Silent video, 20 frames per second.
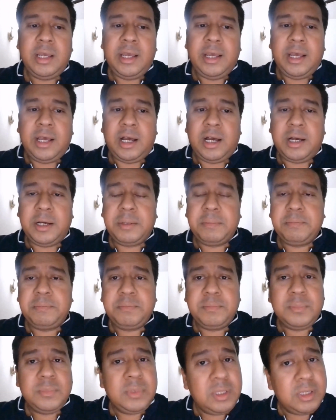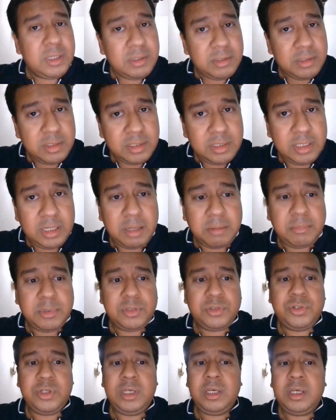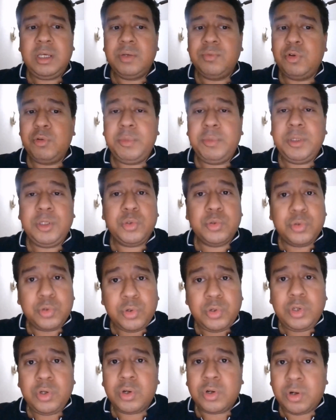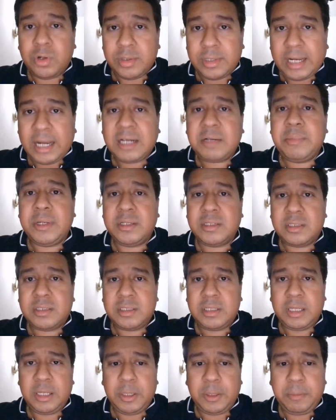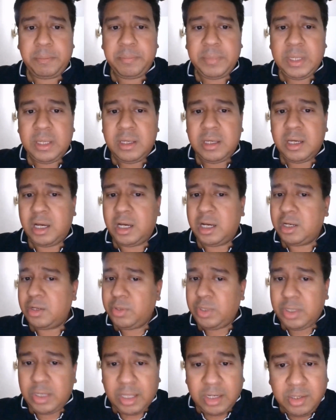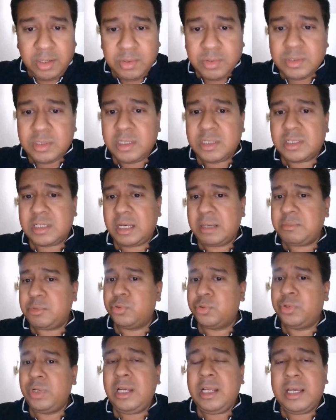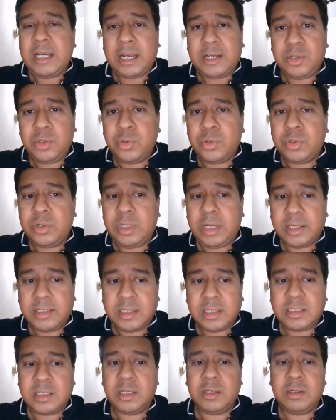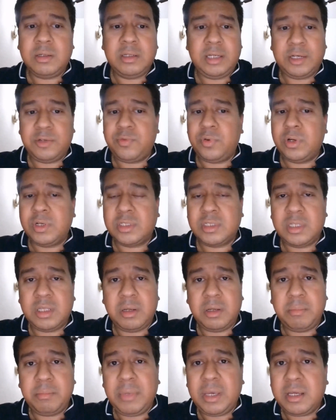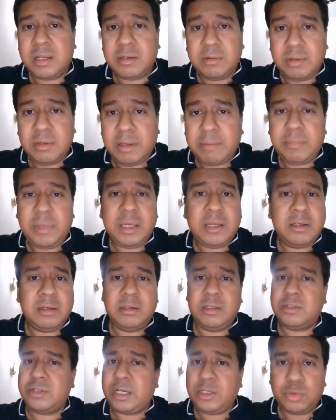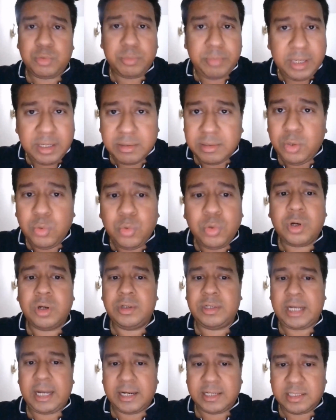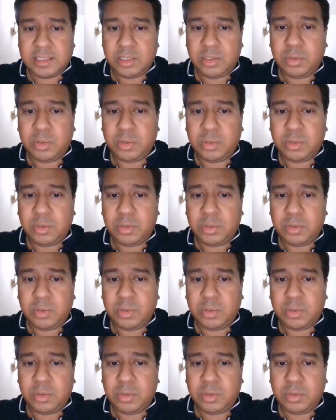Um, Number three will be to grow your contact base. You can use this time to really cut your existing networks, try to make new contacts.